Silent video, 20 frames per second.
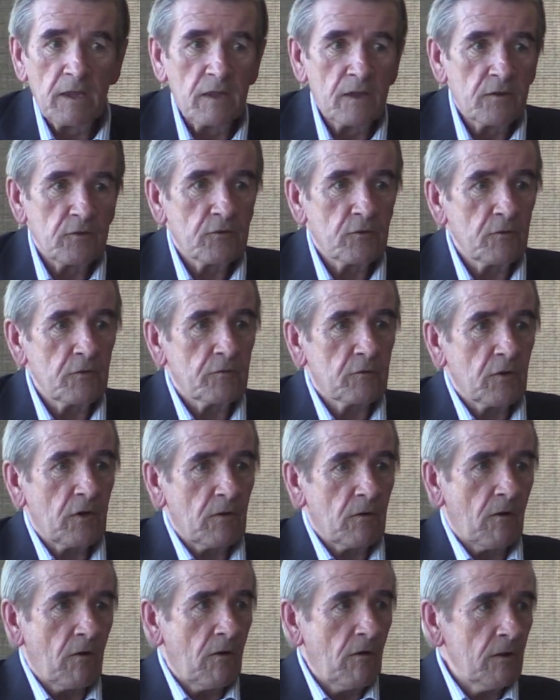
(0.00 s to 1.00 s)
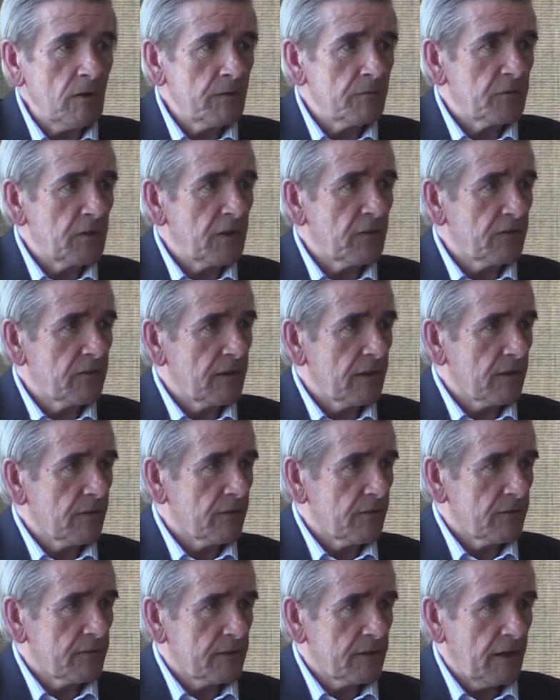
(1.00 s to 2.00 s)
So you've got all of these
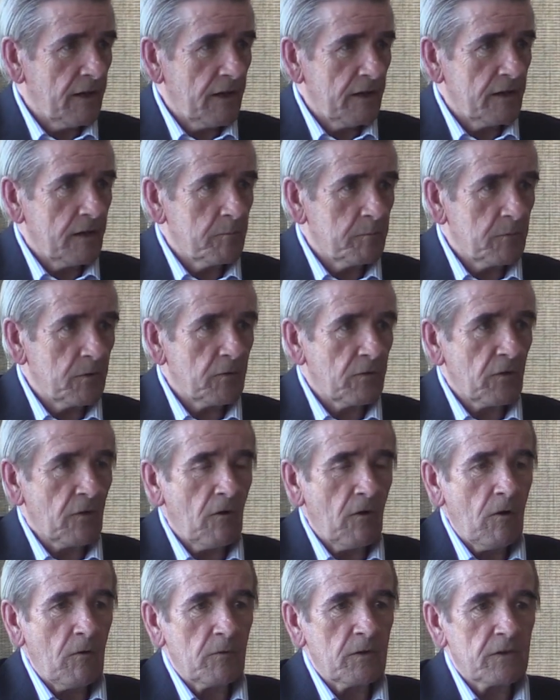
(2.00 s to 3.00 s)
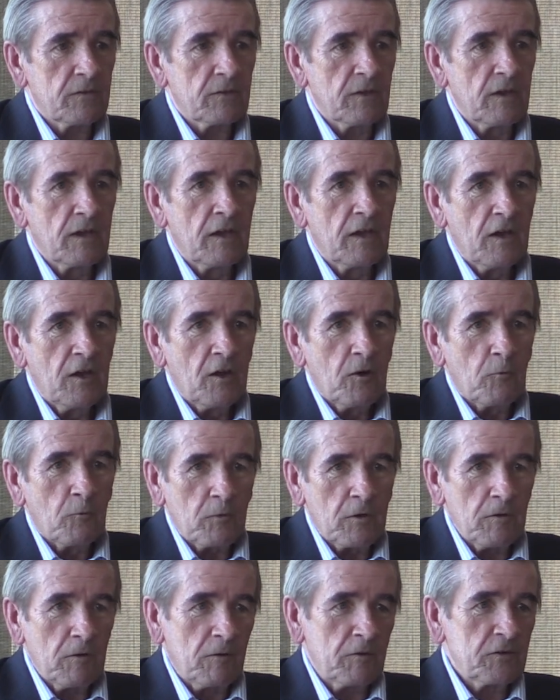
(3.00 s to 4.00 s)
things tied up.
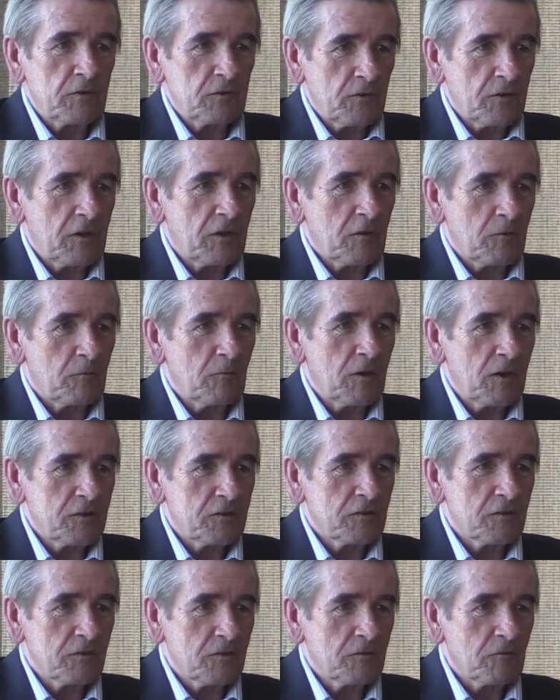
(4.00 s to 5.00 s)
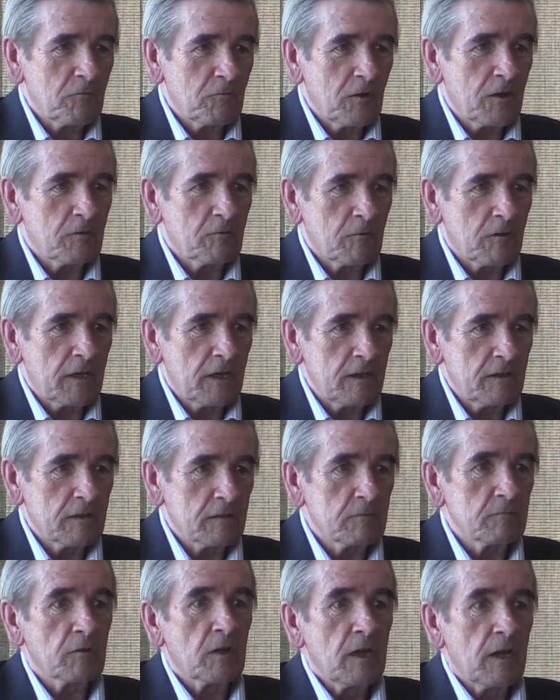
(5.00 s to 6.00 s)
We're always looking at Russia one way,
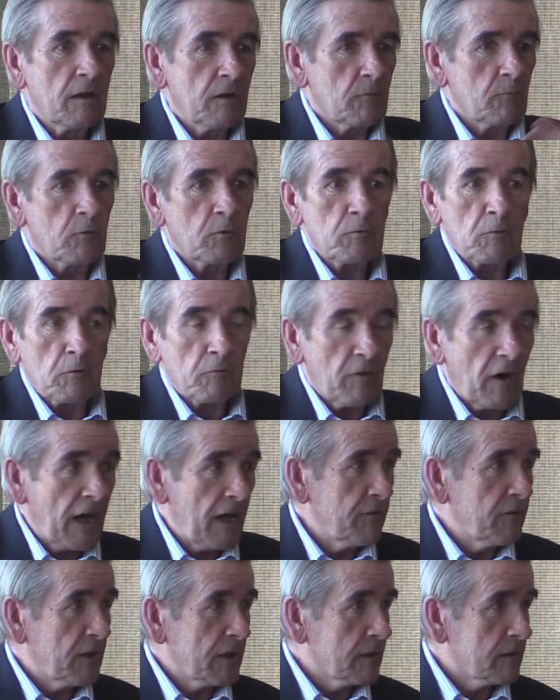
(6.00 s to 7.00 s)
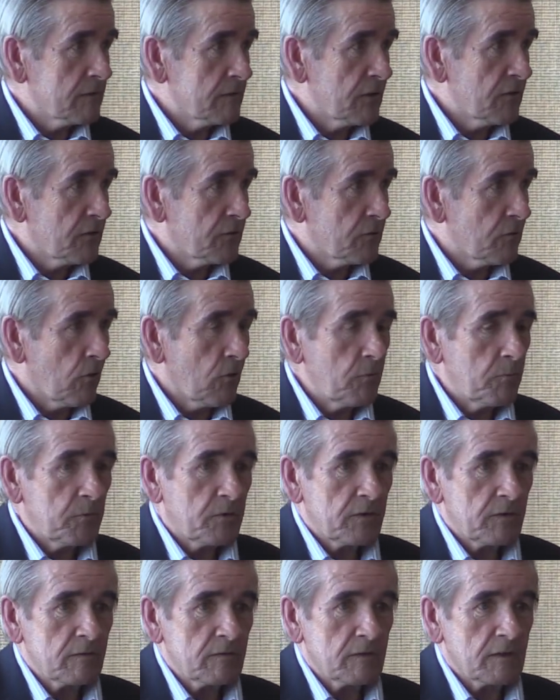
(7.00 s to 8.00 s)
and we're reviving these
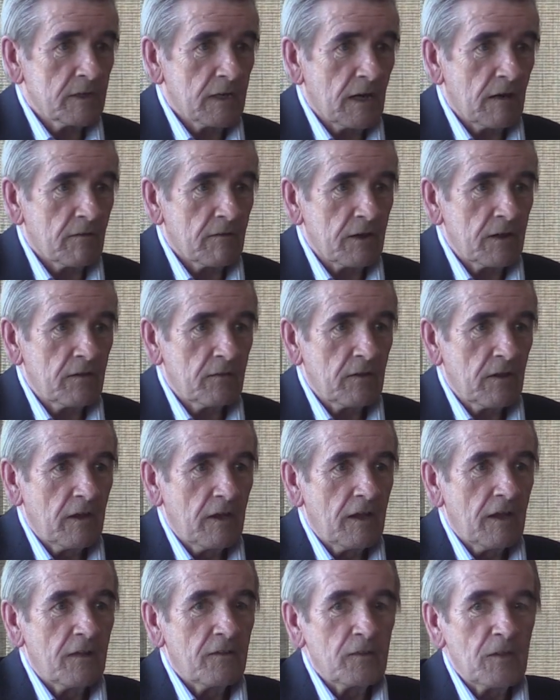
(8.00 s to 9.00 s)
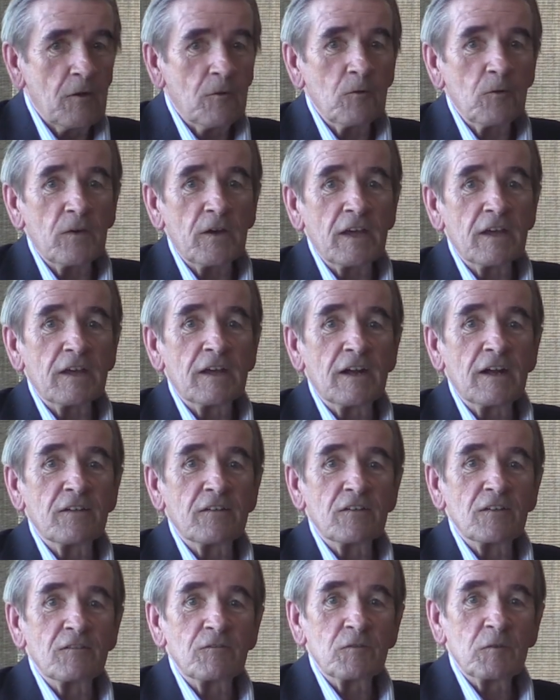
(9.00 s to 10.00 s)
tropes nowadays. They're looking at
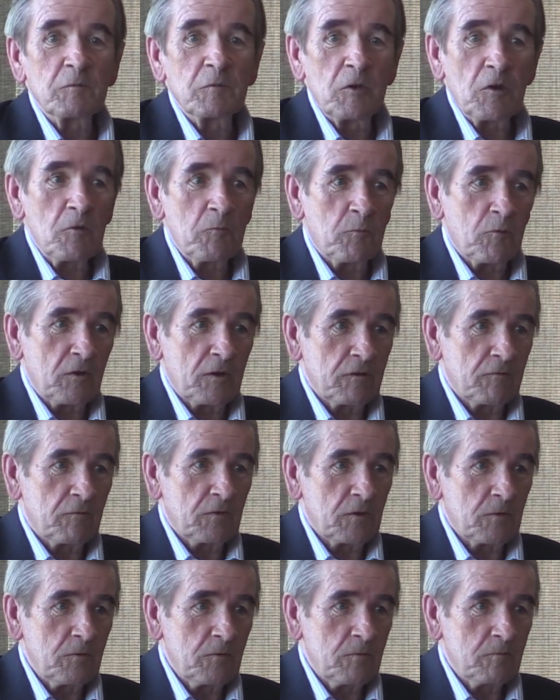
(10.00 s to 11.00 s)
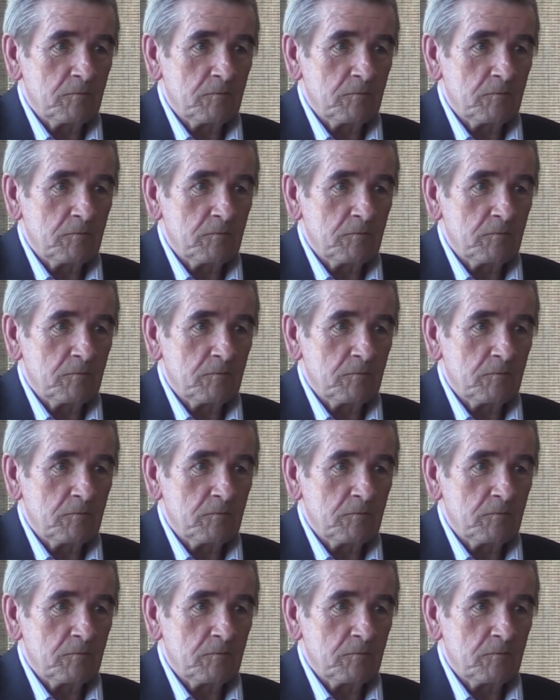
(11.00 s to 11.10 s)
us from their point of view.